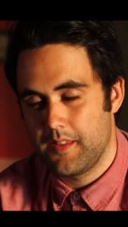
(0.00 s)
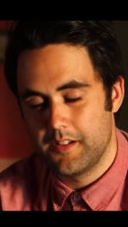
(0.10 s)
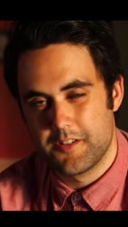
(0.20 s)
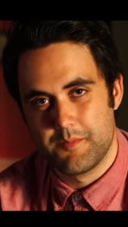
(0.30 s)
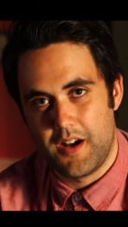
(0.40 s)
the
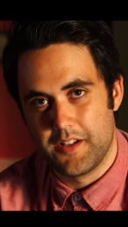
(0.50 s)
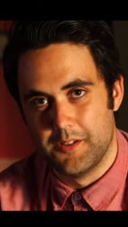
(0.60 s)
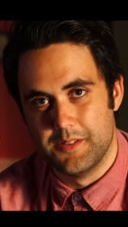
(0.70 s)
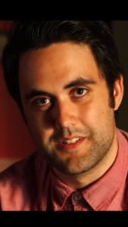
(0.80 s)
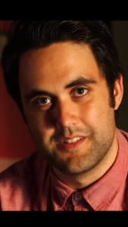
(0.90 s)
theater's
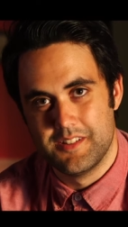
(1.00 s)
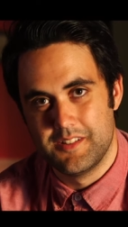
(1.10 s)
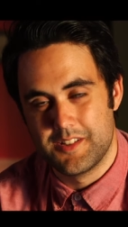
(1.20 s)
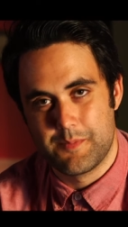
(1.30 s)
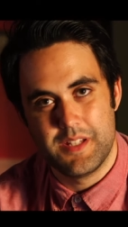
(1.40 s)
motto. It's
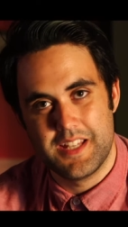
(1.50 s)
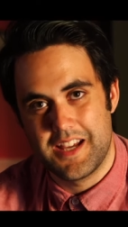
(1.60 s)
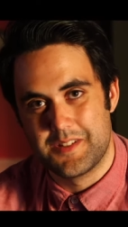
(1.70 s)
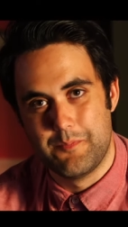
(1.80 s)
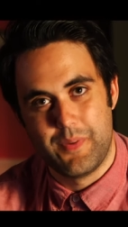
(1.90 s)
the it's
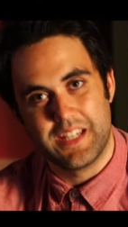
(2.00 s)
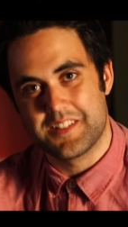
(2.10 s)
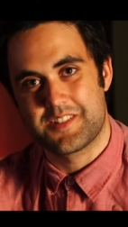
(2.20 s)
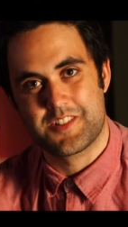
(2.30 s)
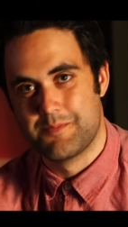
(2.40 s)
PEI's
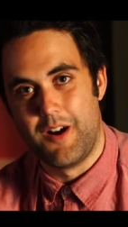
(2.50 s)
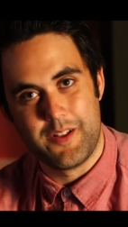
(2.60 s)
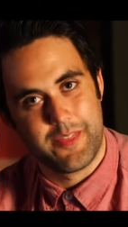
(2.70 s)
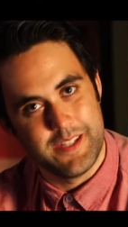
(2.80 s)
biggest small